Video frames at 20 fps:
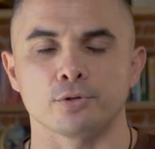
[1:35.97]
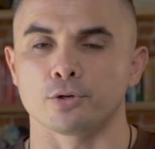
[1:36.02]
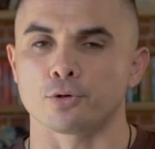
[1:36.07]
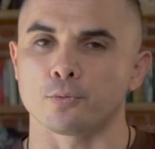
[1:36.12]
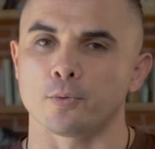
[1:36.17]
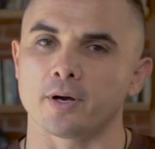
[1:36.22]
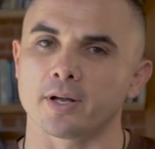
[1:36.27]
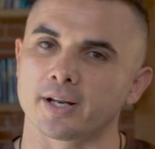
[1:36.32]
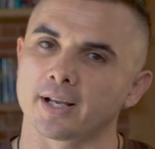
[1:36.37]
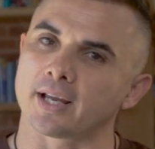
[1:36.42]
You know
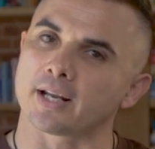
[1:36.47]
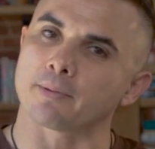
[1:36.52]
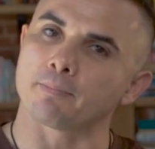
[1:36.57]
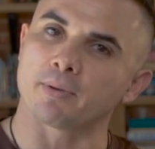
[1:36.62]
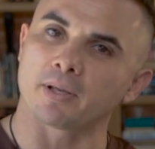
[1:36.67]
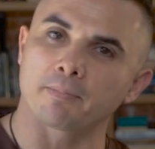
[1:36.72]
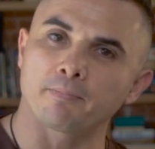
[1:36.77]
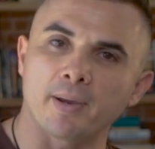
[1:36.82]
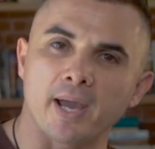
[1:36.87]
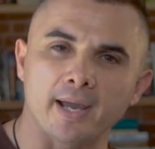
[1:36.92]
what? I got a
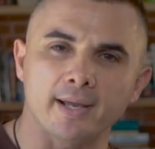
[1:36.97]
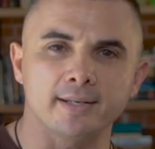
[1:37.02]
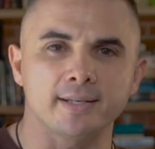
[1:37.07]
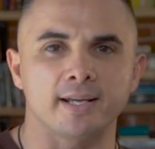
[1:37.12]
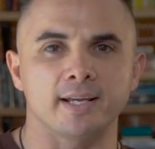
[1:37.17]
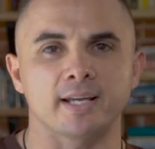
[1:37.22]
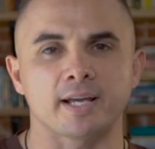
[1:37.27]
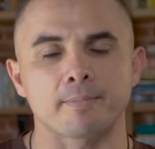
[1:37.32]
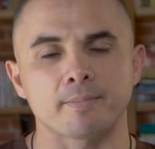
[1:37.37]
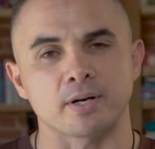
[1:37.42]
big
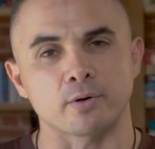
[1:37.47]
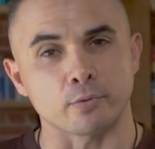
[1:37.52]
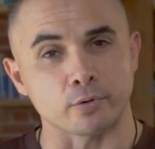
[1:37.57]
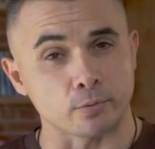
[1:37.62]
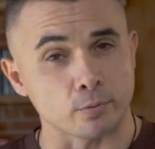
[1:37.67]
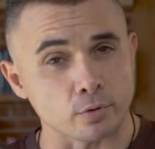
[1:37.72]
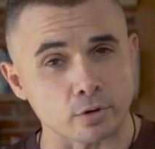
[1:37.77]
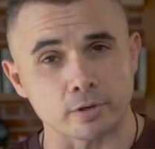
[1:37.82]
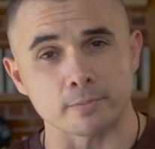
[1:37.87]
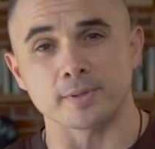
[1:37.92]
payday. I'm going to
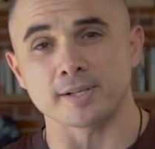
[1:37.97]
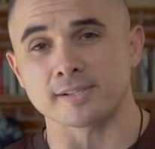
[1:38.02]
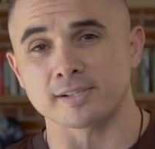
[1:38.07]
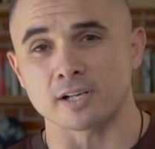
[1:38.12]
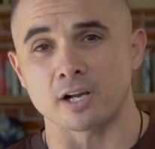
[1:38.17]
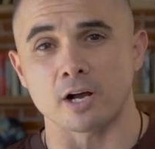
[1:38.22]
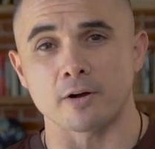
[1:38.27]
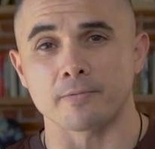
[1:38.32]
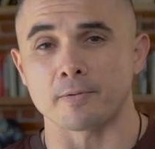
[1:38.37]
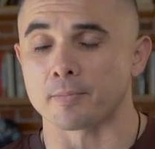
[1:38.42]
reward
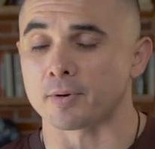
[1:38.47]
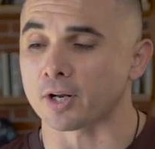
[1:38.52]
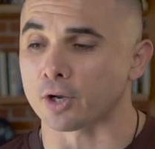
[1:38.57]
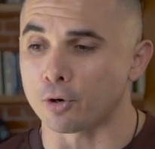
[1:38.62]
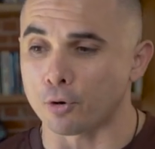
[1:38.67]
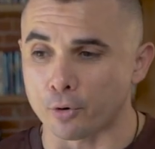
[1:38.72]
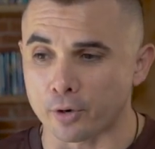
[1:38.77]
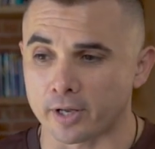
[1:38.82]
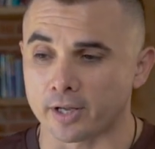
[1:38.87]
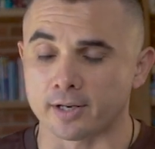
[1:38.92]
myself. I'm going to
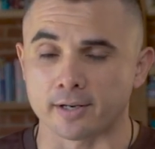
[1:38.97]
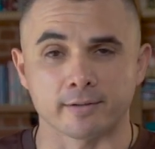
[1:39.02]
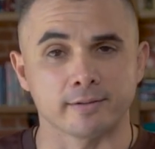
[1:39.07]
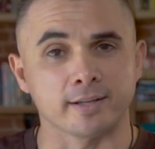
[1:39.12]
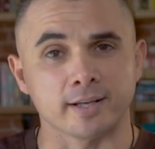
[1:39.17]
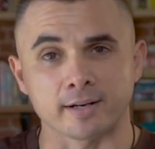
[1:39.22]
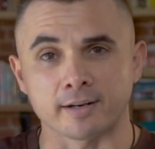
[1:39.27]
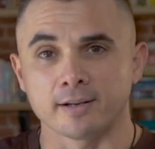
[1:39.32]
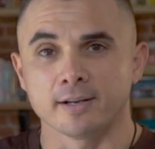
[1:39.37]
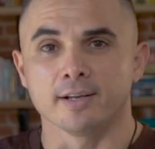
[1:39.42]
go in and
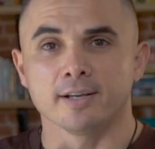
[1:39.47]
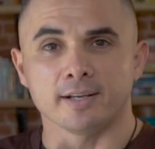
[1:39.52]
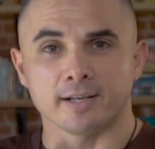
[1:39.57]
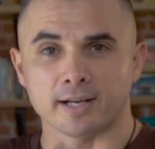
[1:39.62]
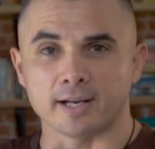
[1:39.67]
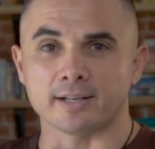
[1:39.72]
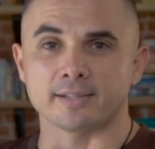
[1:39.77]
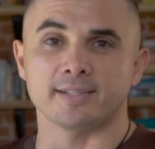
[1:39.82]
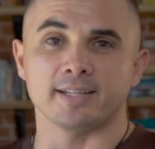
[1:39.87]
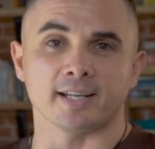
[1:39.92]
then
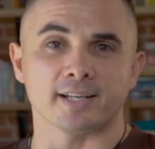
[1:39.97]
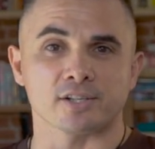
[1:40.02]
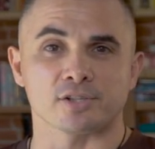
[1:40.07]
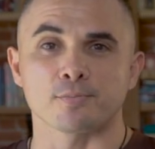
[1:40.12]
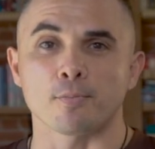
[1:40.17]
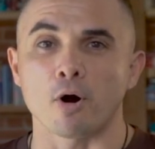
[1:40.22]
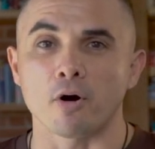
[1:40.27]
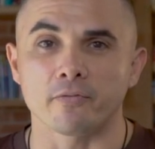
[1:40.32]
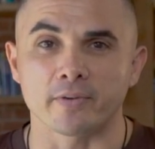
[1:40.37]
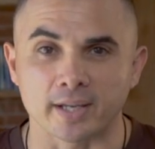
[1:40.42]
take a
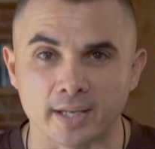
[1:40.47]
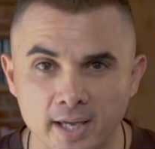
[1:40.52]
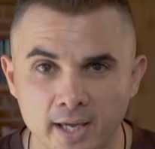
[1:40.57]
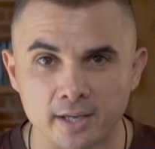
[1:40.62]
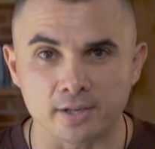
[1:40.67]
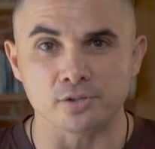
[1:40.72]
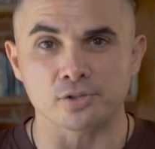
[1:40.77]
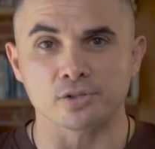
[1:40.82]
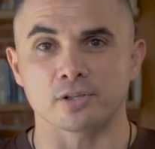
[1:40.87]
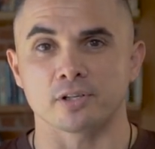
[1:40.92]
small
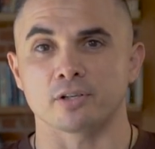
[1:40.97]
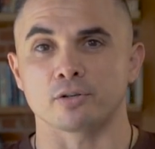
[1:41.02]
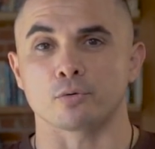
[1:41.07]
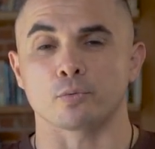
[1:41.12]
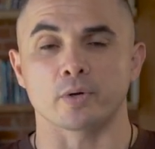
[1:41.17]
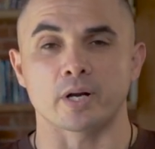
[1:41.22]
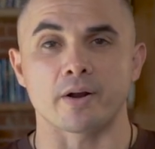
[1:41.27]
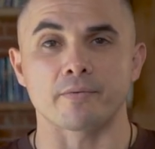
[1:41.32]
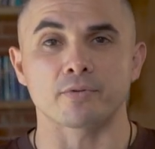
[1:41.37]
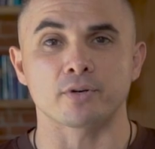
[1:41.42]
vacation or
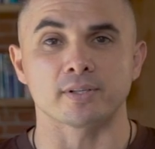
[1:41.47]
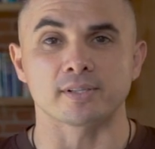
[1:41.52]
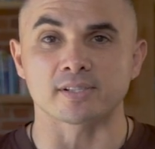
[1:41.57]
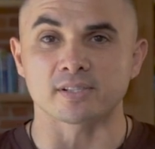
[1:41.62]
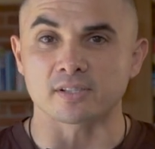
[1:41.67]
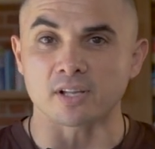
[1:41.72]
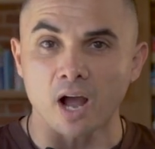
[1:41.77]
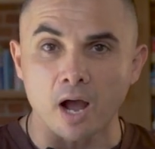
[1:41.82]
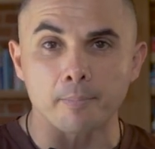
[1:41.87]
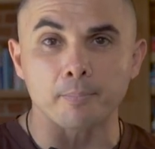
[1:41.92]
whatever and
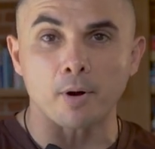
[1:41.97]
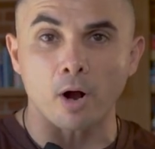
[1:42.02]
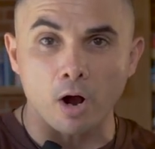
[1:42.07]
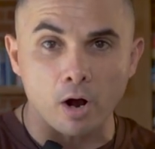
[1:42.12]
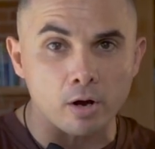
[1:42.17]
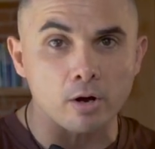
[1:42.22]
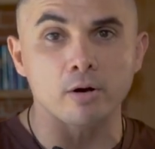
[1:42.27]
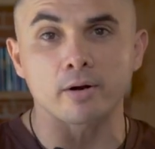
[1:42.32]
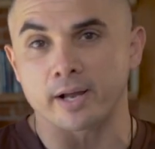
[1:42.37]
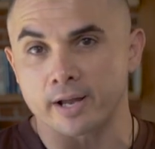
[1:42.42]
stop
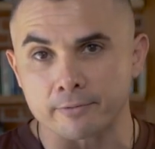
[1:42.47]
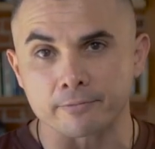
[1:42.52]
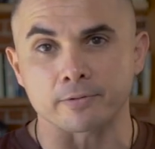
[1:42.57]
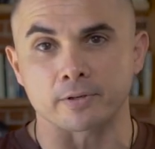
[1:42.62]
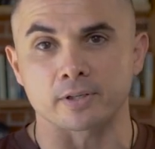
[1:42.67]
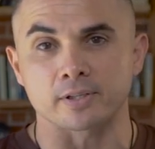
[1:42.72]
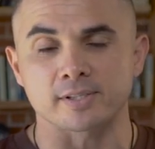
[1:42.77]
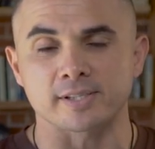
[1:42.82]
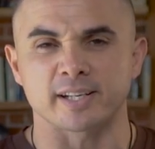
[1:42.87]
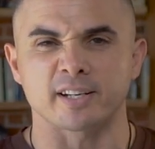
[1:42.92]
all
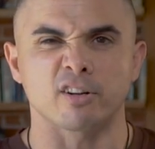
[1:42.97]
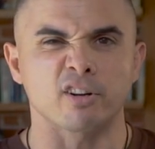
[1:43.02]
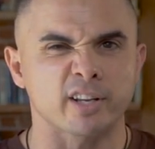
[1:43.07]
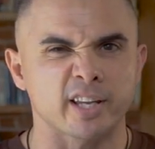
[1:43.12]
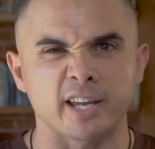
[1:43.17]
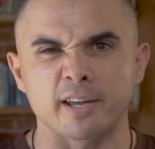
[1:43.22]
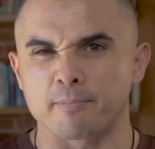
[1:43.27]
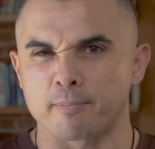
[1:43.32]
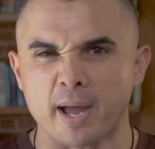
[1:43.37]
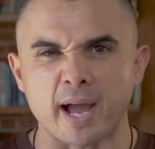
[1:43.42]
efforts, and I'll
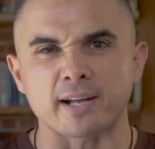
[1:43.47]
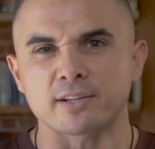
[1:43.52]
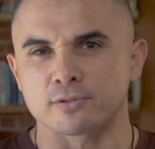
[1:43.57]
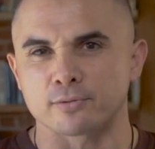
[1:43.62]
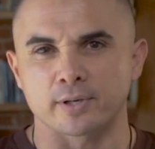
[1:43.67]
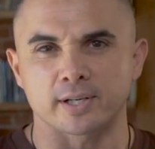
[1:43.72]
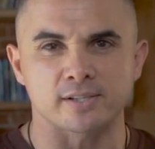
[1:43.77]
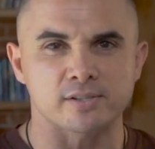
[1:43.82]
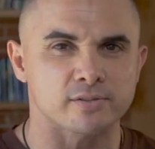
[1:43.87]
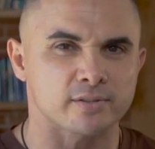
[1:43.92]
get back
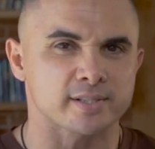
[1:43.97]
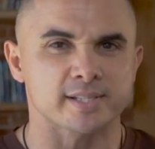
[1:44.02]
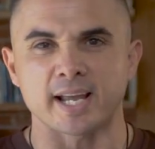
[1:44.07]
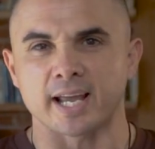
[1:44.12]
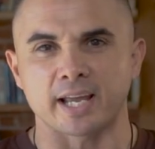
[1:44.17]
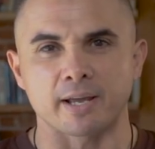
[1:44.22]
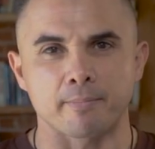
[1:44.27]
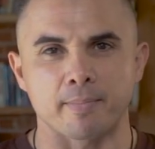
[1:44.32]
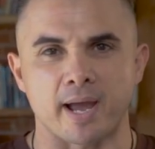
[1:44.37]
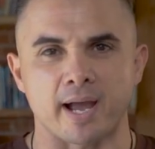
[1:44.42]
to it as soon as
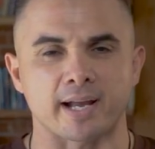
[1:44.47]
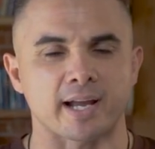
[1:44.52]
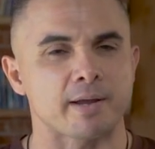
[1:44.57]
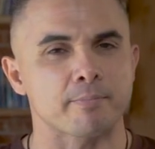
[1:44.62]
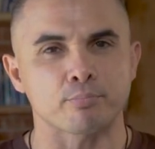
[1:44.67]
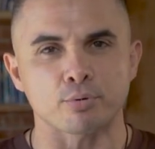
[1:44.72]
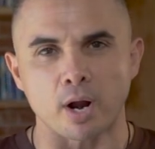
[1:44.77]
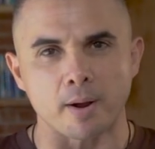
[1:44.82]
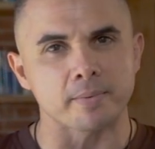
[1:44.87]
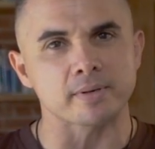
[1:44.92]
I get back. I
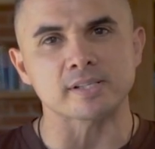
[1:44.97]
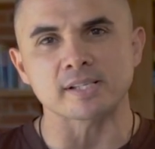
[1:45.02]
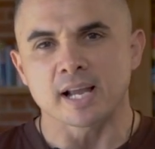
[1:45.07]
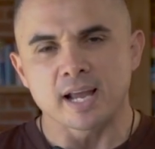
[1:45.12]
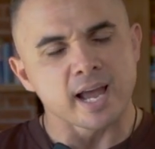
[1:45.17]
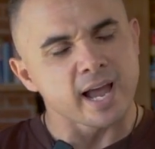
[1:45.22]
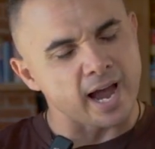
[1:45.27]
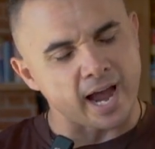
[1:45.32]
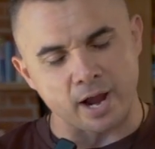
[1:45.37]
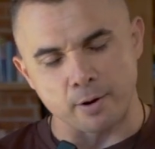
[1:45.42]
promise
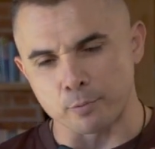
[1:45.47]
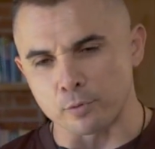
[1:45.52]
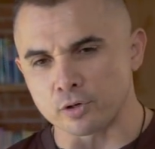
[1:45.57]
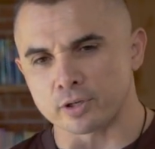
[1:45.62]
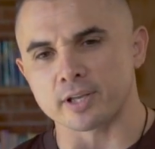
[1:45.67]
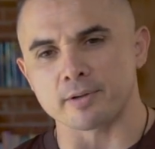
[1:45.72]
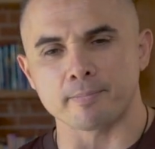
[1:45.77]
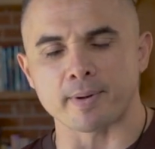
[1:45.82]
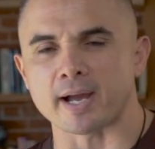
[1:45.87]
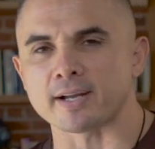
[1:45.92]
I will
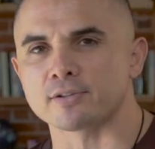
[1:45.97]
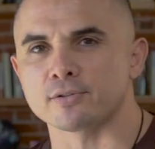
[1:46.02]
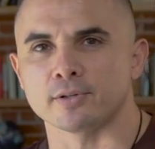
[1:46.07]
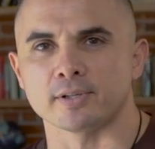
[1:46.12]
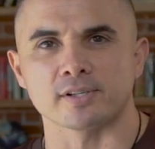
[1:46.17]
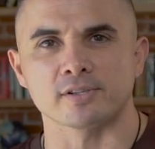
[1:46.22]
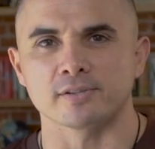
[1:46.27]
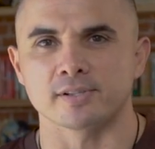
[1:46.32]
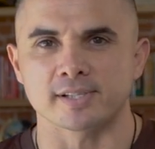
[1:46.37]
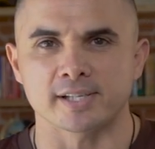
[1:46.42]
get back to
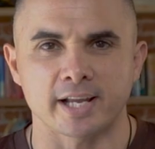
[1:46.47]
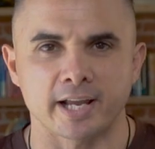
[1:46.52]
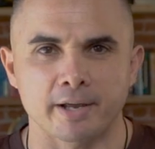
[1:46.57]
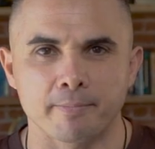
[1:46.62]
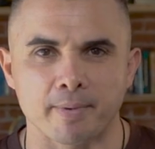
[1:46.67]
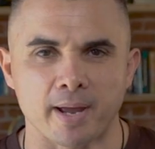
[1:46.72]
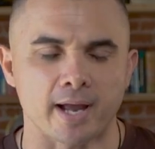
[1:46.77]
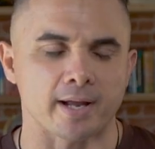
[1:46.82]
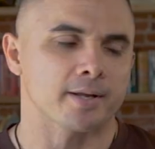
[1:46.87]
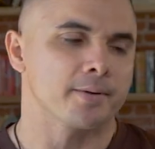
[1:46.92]
it as soon as I get back.